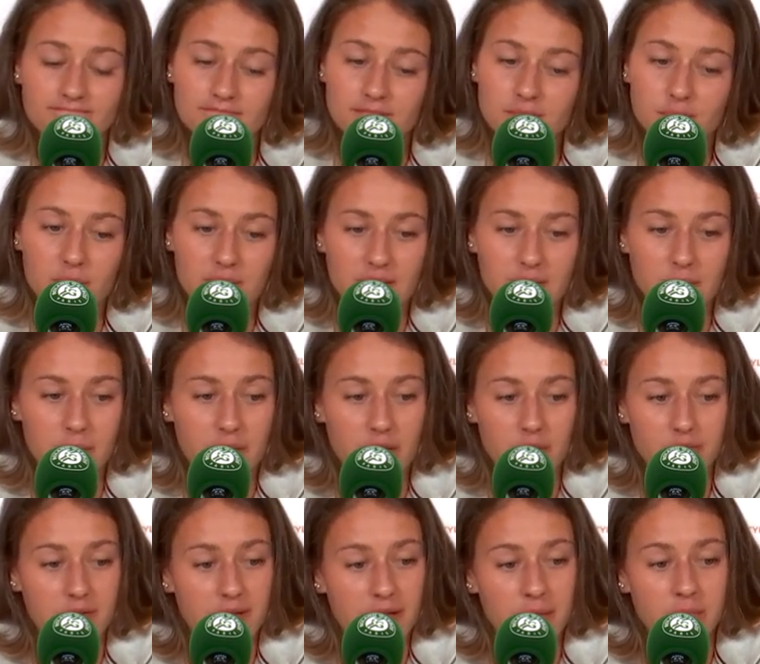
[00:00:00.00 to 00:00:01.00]
But
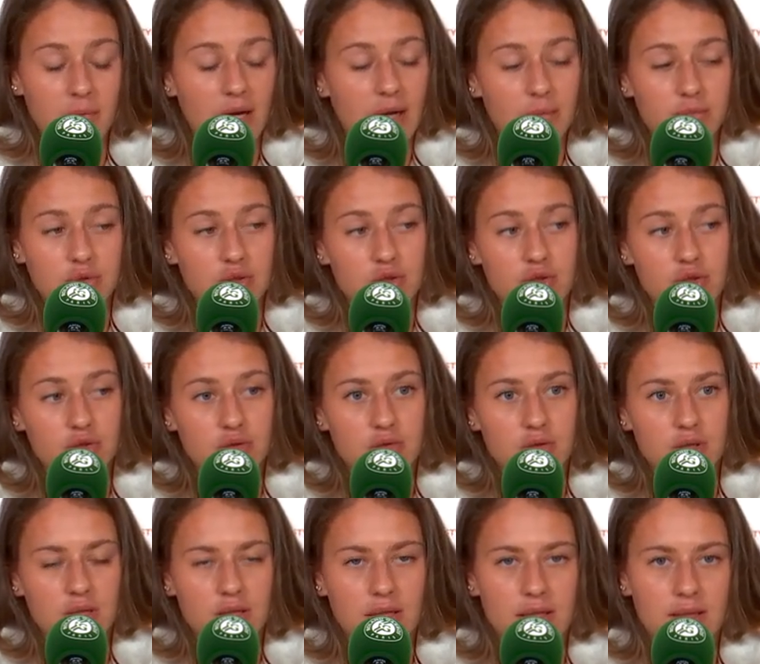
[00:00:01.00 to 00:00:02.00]
about them, I'm not
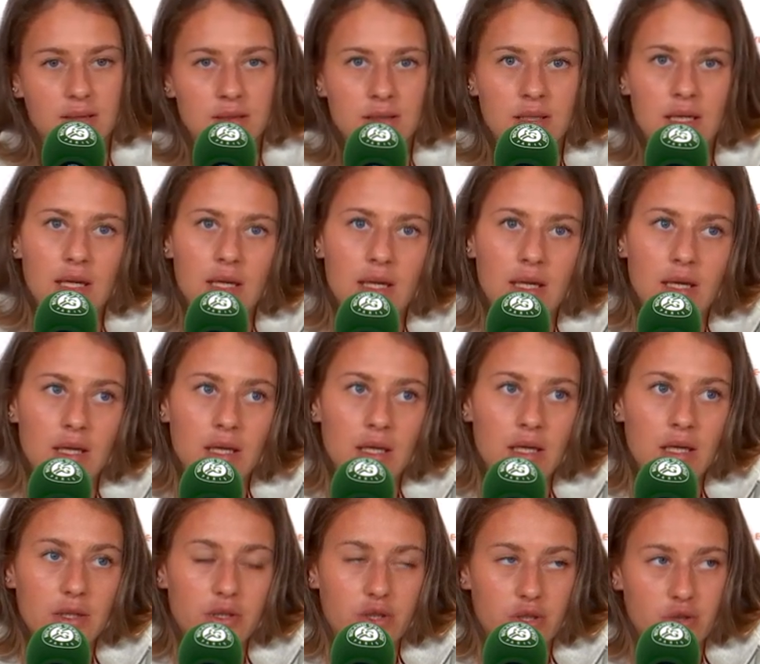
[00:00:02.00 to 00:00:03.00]
sure. And,
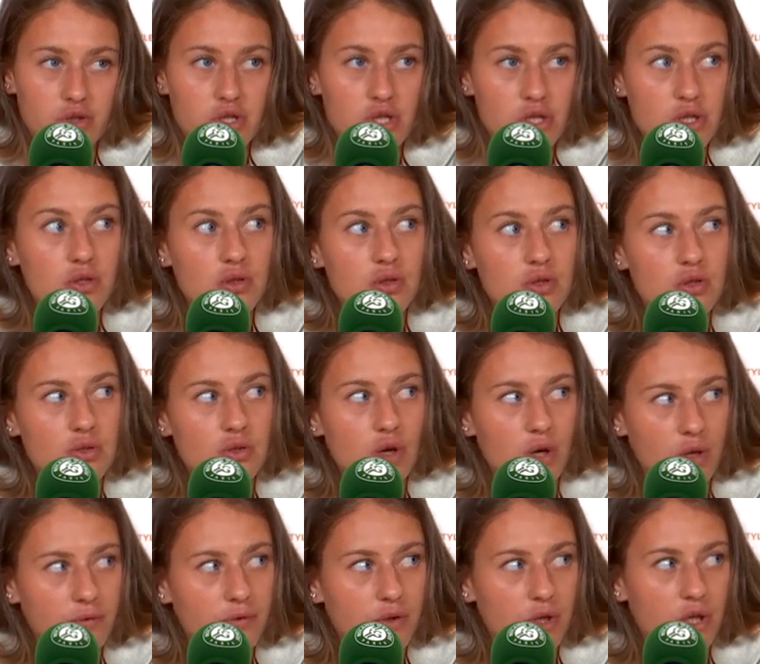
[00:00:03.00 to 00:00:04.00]
you know, she should
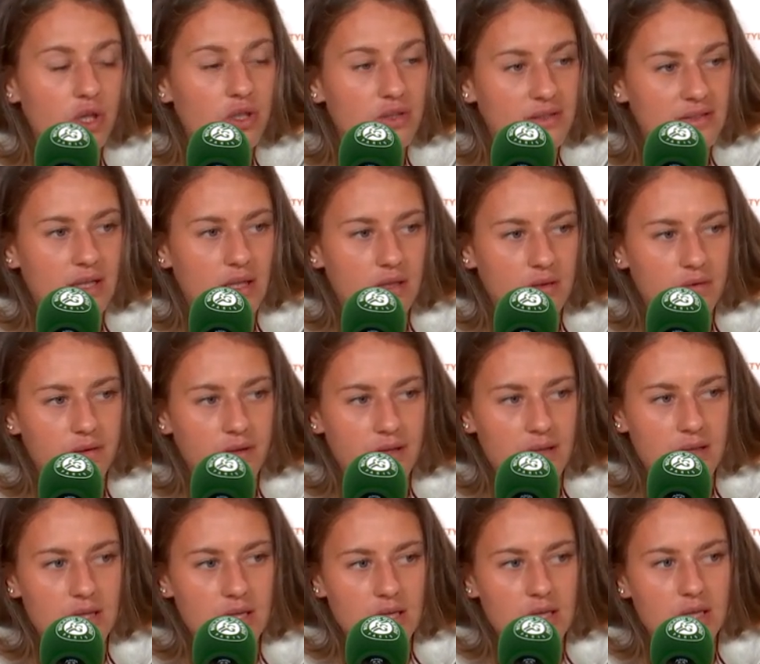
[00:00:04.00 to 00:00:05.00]
talk for herself, I
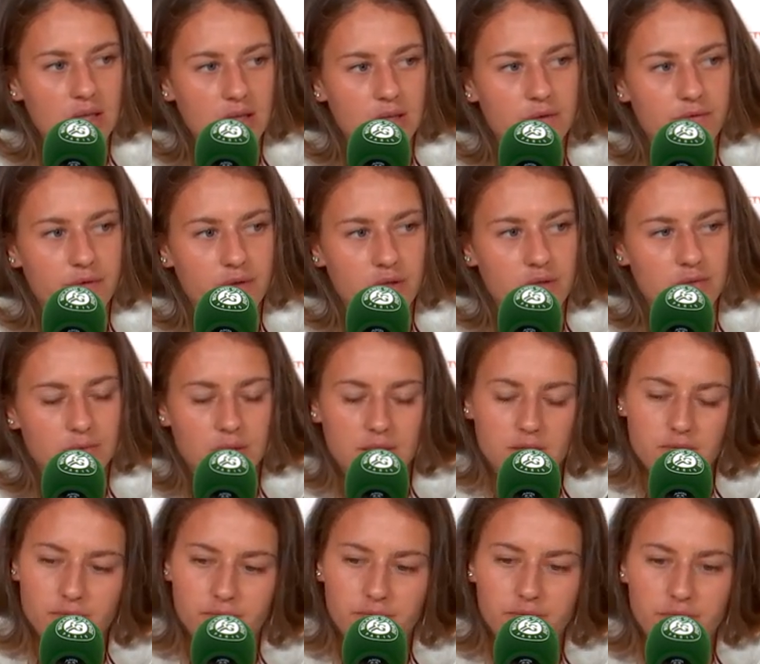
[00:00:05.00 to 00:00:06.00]
think, at
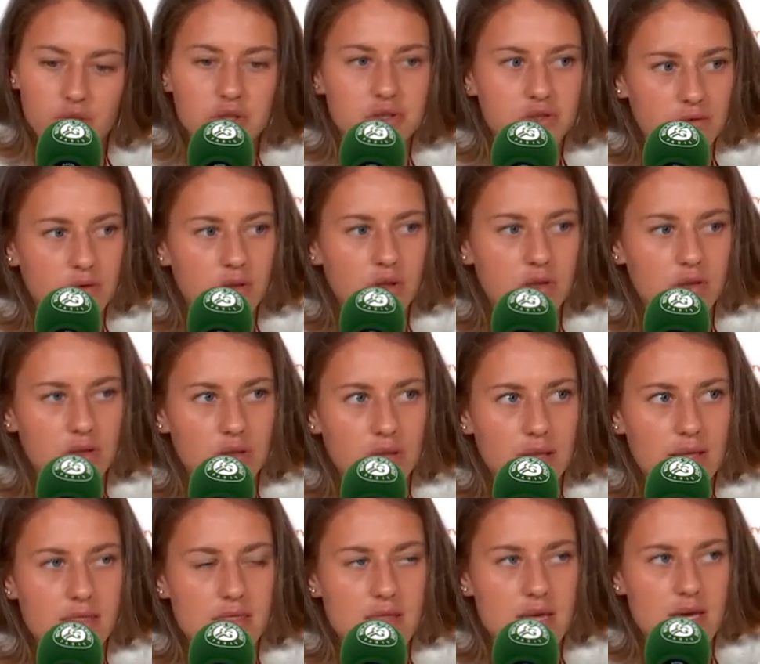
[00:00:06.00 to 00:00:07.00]
first of all,
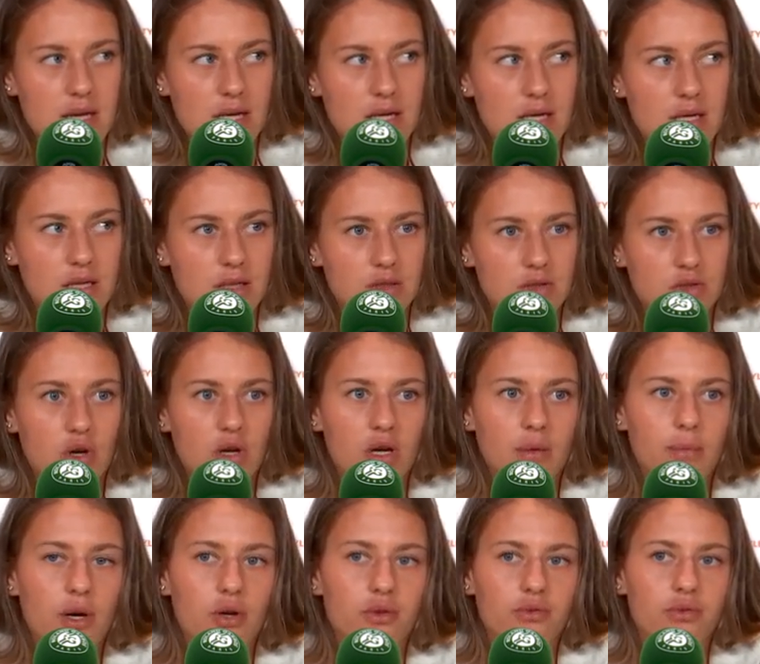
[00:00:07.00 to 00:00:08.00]
and then talk
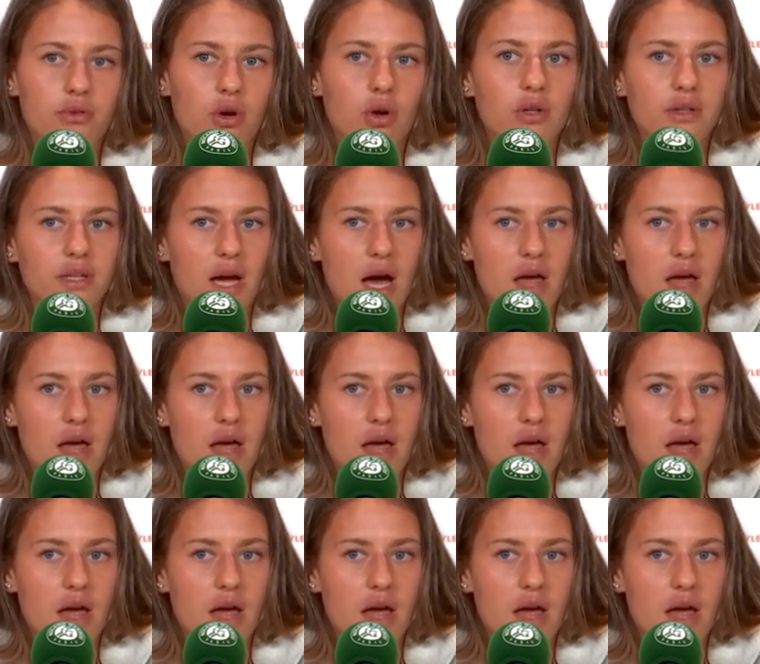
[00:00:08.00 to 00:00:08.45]
about all the